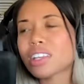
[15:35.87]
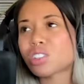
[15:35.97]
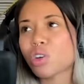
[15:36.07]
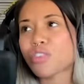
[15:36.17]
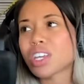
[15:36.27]
It's
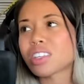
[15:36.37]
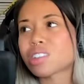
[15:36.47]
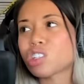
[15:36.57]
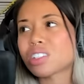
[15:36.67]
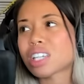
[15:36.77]
so funny that
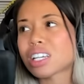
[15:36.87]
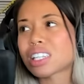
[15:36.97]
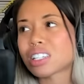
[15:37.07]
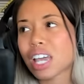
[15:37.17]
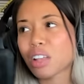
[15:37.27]
she says
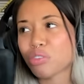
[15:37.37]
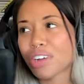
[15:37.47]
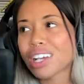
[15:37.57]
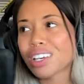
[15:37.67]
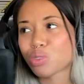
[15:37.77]
that Taylor
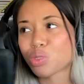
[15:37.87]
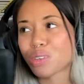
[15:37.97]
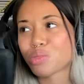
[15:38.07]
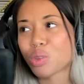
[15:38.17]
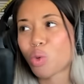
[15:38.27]
Frankie threw
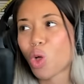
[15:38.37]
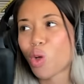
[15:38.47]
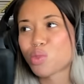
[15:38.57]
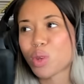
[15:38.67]
them to the wolves,